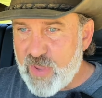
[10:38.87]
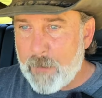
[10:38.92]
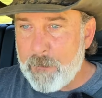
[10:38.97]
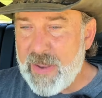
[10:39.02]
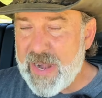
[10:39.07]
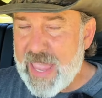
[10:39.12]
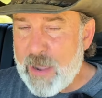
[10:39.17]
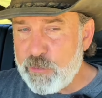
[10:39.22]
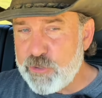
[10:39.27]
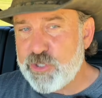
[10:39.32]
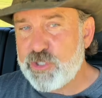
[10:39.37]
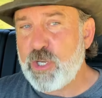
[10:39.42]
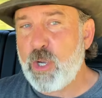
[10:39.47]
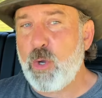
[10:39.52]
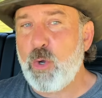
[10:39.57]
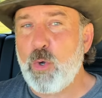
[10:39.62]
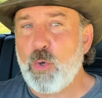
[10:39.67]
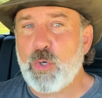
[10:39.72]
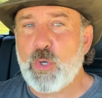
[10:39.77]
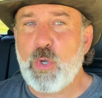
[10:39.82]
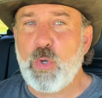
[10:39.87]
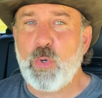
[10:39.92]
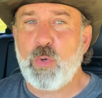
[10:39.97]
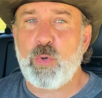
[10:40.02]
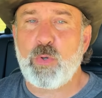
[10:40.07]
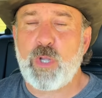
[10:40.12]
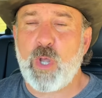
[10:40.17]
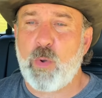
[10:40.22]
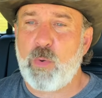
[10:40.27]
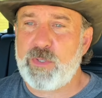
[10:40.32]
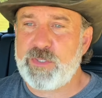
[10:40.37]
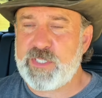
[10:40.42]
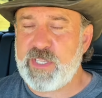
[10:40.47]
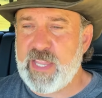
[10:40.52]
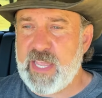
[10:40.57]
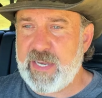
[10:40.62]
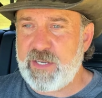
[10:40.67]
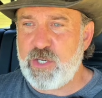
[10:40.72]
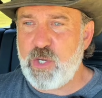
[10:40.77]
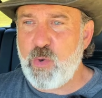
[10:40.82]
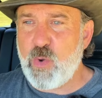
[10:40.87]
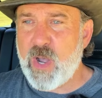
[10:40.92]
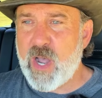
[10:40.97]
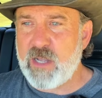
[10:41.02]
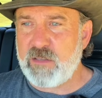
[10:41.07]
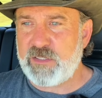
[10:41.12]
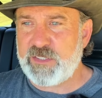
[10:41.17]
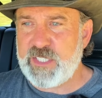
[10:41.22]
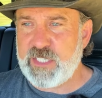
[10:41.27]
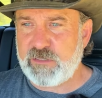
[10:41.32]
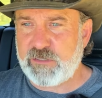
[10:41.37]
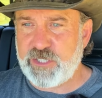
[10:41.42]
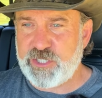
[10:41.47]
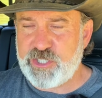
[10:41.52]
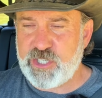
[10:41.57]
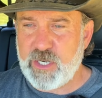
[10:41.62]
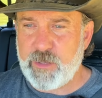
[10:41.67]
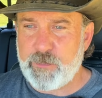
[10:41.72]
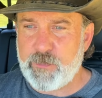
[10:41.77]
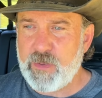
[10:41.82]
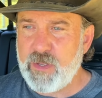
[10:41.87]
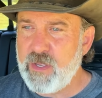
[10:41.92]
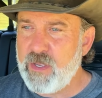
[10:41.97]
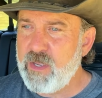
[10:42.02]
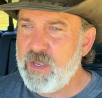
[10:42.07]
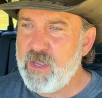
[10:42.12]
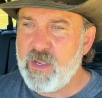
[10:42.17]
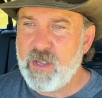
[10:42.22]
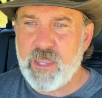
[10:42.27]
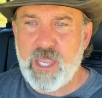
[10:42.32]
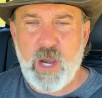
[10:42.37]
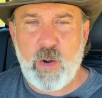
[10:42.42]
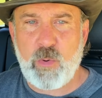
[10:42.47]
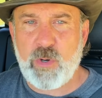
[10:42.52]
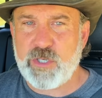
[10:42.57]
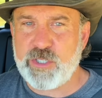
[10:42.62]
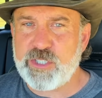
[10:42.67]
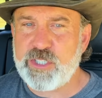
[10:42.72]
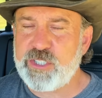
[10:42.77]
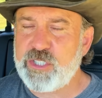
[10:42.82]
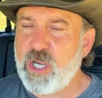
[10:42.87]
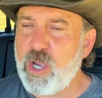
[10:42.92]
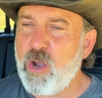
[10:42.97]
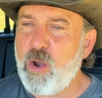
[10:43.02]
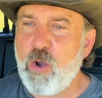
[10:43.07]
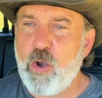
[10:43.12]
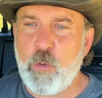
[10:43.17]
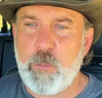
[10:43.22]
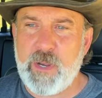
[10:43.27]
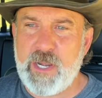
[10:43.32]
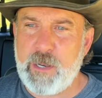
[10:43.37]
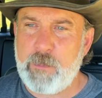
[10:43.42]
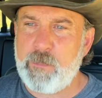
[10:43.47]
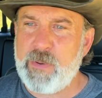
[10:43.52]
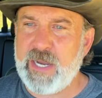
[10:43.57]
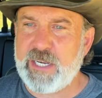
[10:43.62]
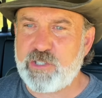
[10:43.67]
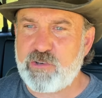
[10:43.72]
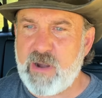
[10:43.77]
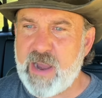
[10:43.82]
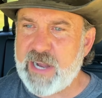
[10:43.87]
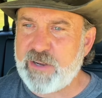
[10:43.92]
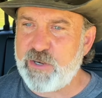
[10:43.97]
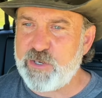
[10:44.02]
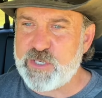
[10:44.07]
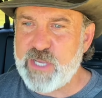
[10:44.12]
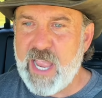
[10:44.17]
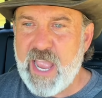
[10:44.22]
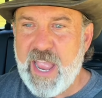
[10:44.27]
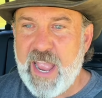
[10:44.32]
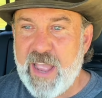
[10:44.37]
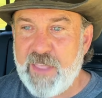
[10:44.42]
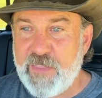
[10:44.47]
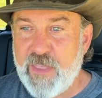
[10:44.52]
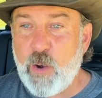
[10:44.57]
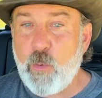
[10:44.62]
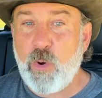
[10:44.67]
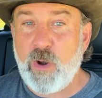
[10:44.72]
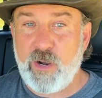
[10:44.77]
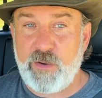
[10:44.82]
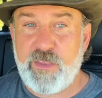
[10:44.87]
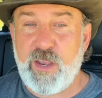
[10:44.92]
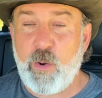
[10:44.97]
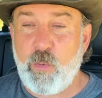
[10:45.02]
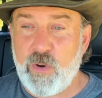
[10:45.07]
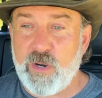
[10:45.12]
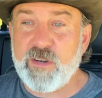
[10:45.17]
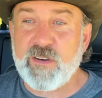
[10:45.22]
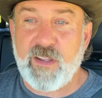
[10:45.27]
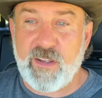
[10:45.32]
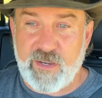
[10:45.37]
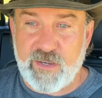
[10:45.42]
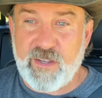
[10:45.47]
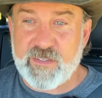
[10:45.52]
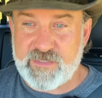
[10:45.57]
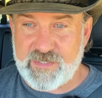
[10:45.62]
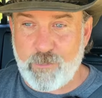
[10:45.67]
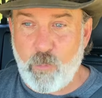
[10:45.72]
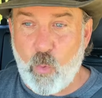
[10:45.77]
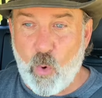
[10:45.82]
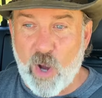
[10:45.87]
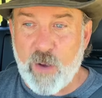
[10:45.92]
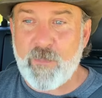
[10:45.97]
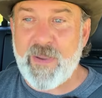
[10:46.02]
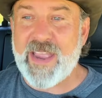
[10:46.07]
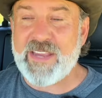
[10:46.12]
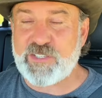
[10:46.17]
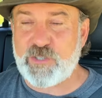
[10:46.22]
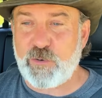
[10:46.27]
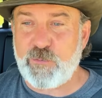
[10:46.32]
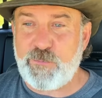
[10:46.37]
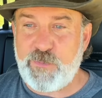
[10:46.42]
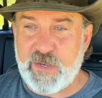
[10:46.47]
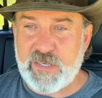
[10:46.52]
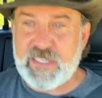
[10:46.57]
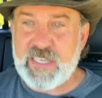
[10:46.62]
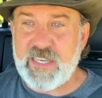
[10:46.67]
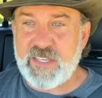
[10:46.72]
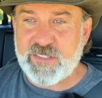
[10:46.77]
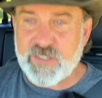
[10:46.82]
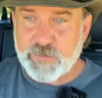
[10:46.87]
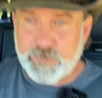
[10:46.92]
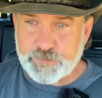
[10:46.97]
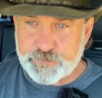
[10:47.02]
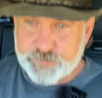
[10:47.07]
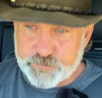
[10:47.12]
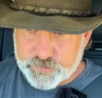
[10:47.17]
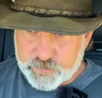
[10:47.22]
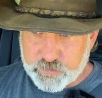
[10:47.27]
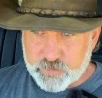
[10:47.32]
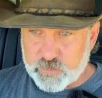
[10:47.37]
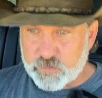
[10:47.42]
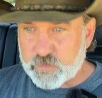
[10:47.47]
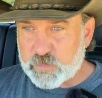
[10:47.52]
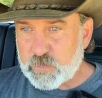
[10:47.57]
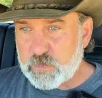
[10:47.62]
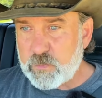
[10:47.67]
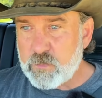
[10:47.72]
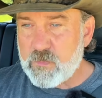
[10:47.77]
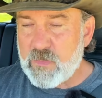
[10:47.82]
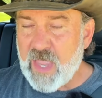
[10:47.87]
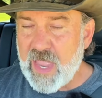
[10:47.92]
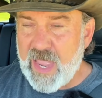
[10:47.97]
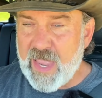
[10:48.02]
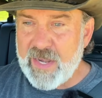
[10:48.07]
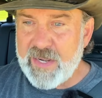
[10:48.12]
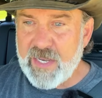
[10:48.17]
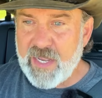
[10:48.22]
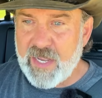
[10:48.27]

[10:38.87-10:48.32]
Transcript: Man, that was so cool going to that New Holland dealership. There were so many big tractors. There were some Workmaster 50s, and